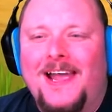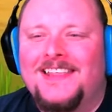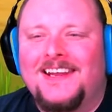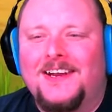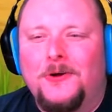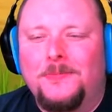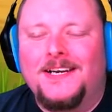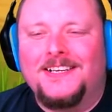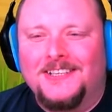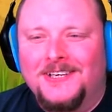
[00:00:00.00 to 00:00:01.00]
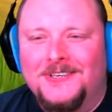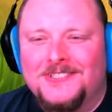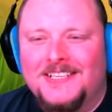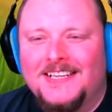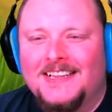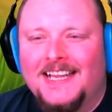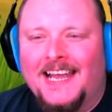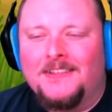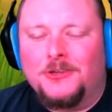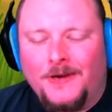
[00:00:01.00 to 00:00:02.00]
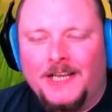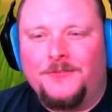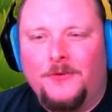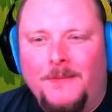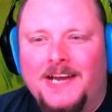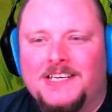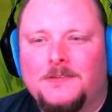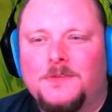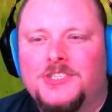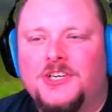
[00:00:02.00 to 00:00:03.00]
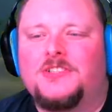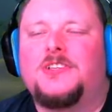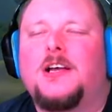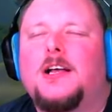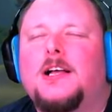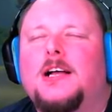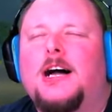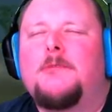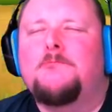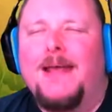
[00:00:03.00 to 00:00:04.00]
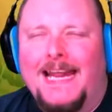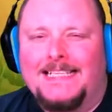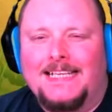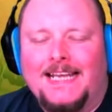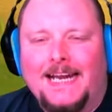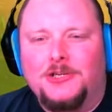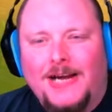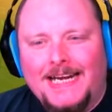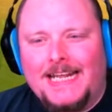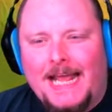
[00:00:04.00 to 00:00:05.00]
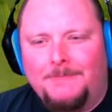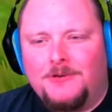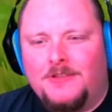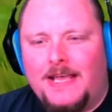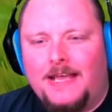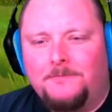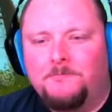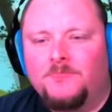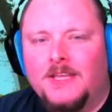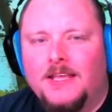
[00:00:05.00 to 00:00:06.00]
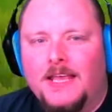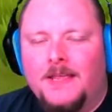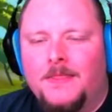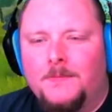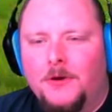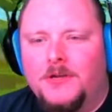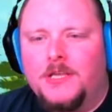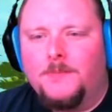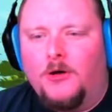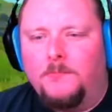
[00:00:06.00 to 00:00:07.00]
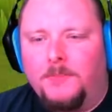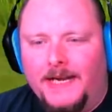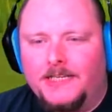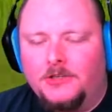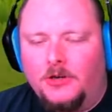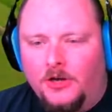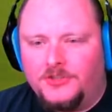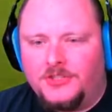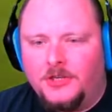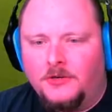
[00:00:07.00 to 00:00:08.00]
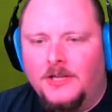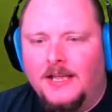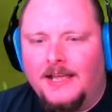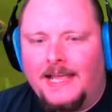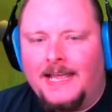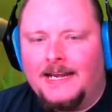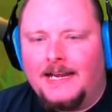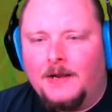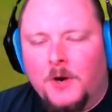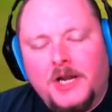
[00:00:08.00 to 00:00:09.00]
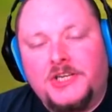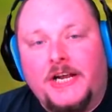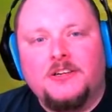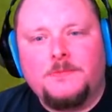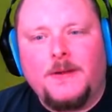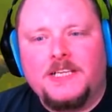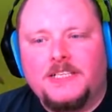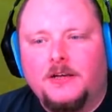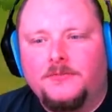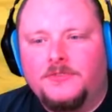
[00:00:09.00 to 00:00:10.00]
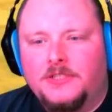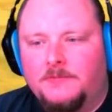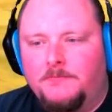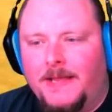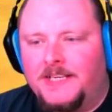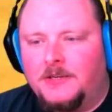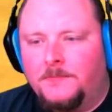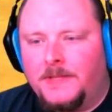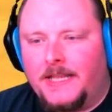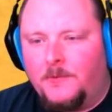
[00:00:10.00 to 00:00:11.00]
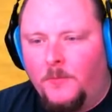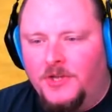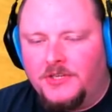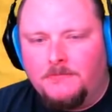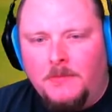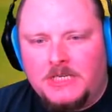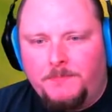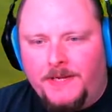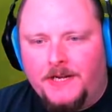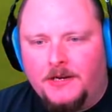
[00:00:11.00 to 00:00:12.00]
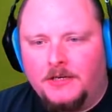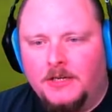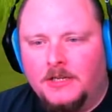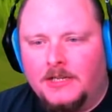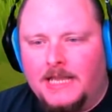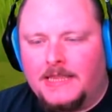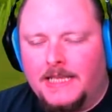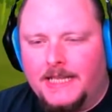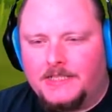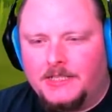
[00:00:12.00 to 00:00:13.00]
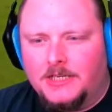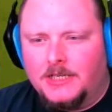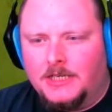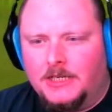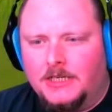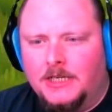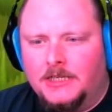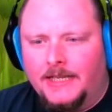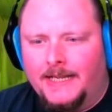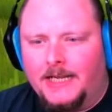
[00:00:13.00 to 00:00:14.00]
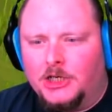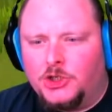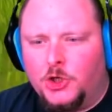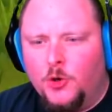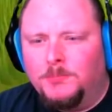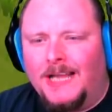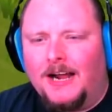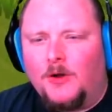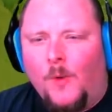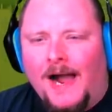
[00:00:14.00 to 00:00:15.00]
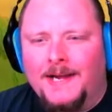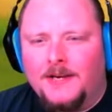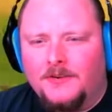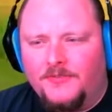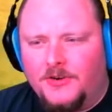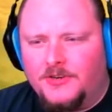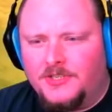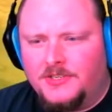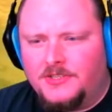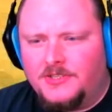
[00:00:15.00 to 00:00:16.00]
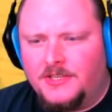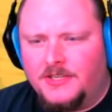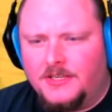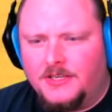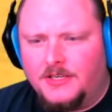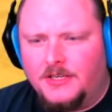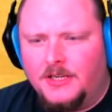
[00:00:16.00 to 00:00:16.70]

that it opened and closed, and the transformation was just amazing. And I tried to capture that in the Pokeball Bike also, and I want to challenge myself to make something that wasn't much bigger. I think it's like a 2 block wider versus the